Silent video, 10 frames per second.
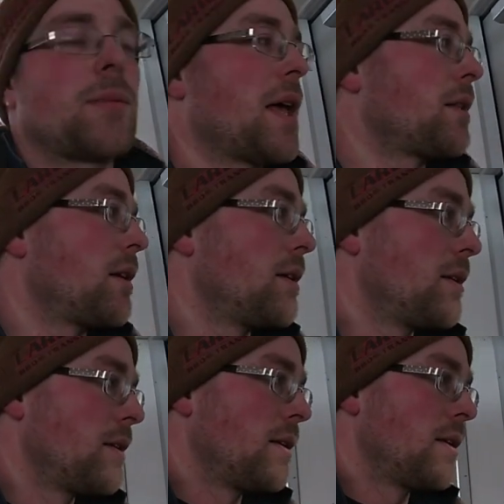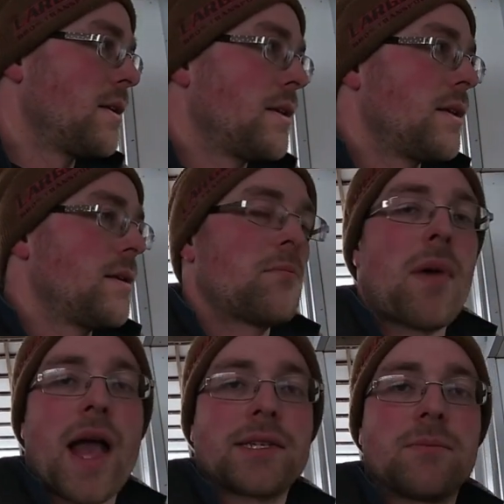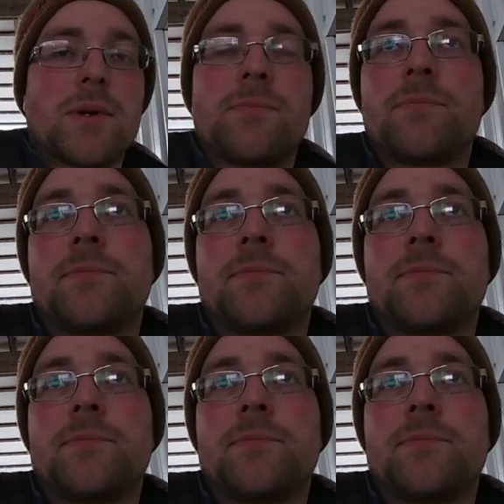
is about the maximum.